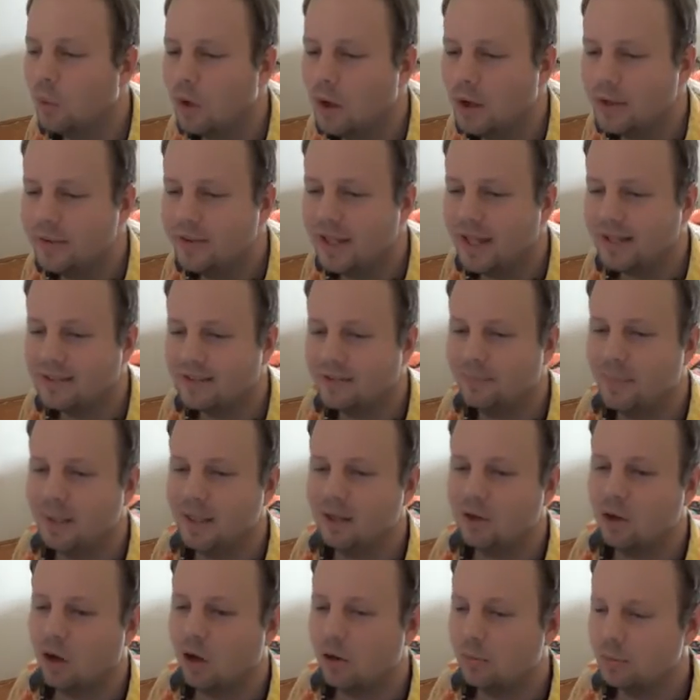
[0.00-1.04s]
word that's
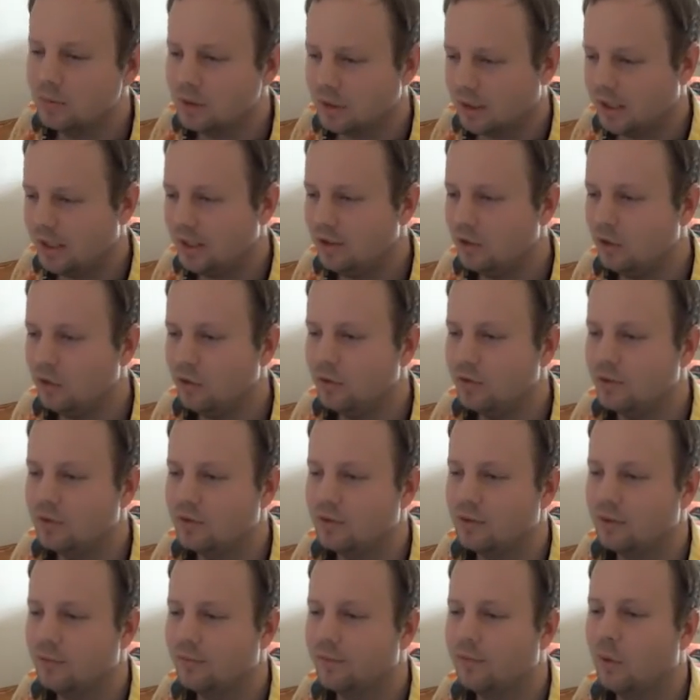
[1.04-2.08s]
been commonly
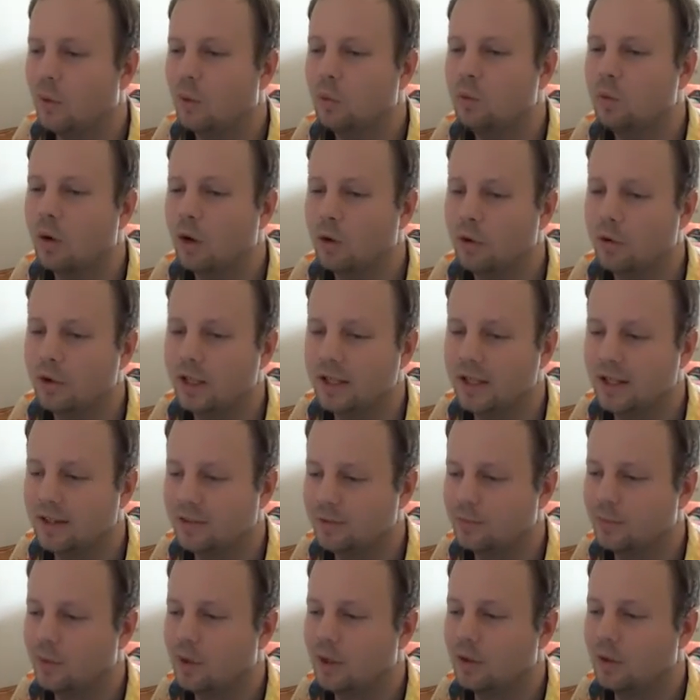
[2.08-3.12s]
used for rogue in
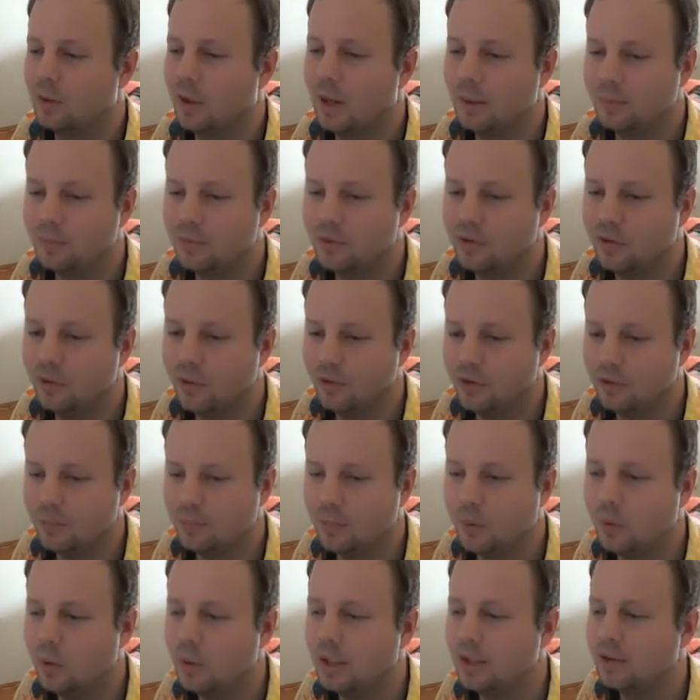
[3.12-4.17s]
Esperanto up until this
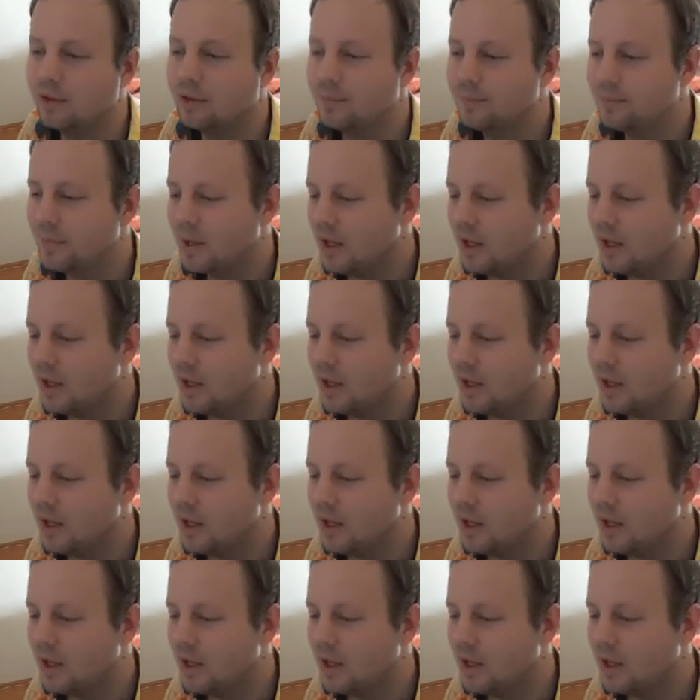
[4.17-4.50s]
point.